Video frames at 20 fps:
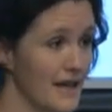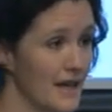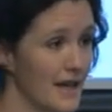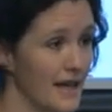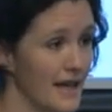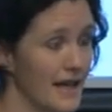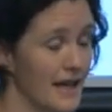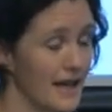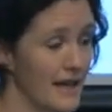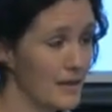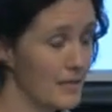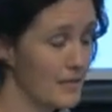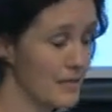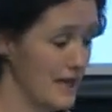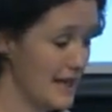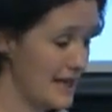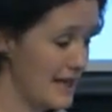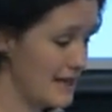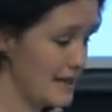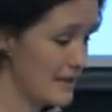
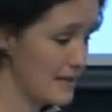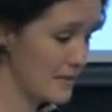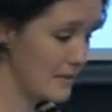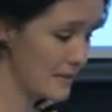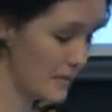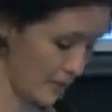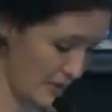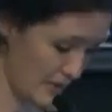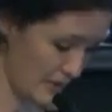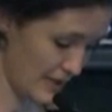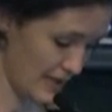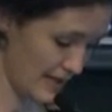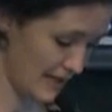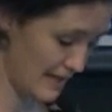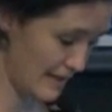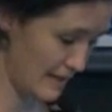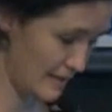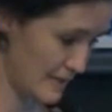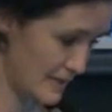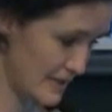And the work
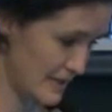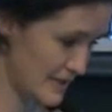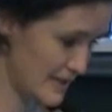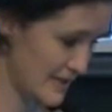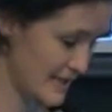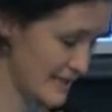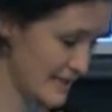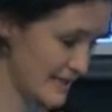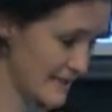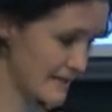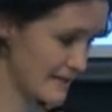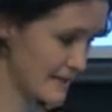that she does